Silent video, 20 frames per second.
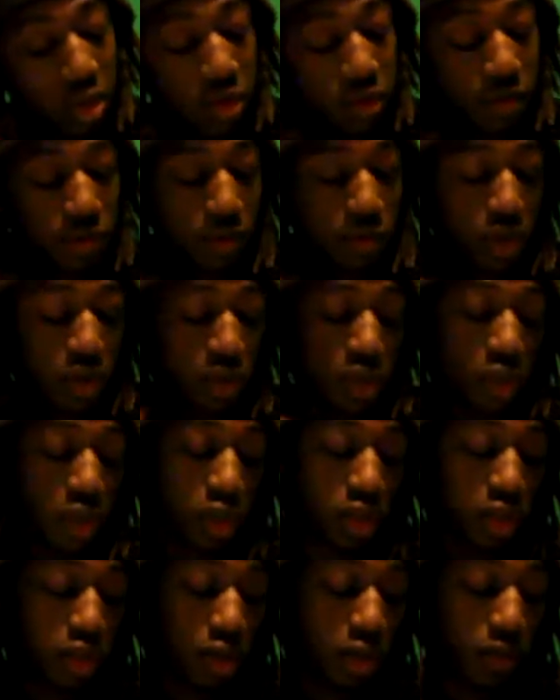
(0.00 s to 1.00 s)
Fortune
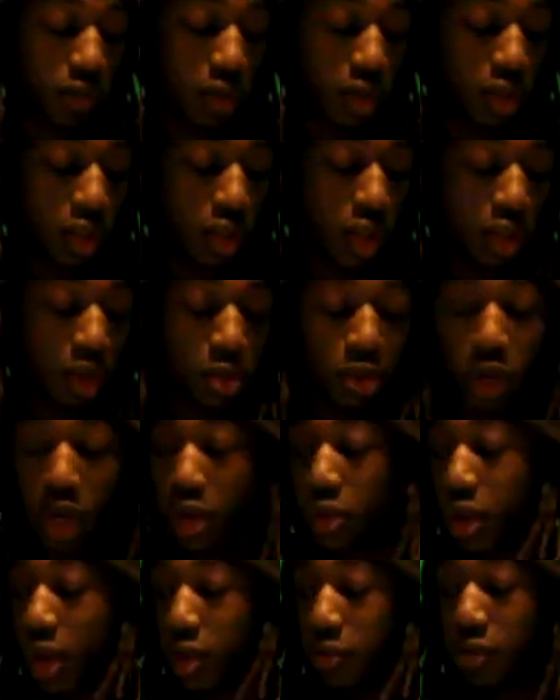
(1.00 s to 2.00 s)
and stuff like that, but I
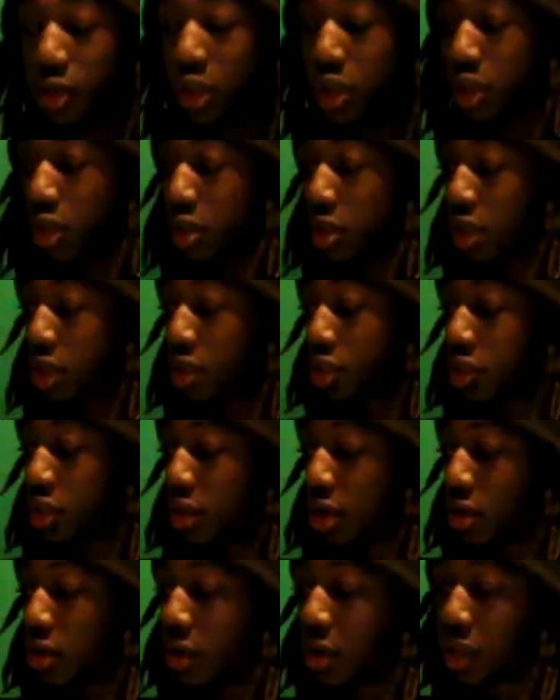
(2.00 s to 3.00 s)
don't have any connections
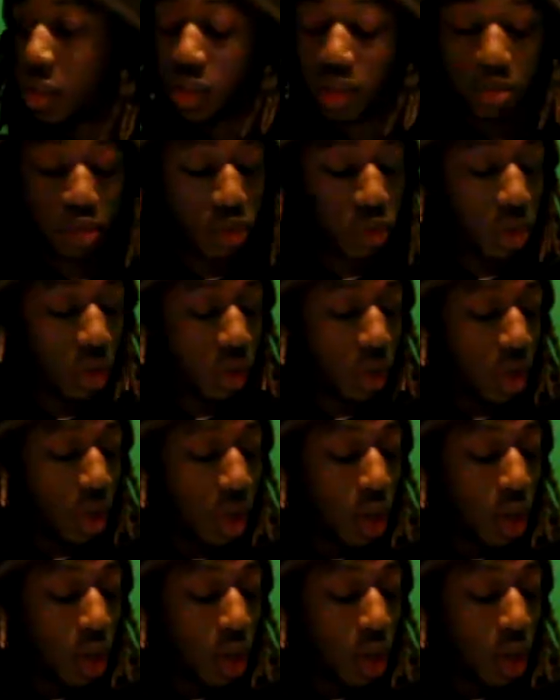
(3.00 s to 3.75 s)
at all at this point.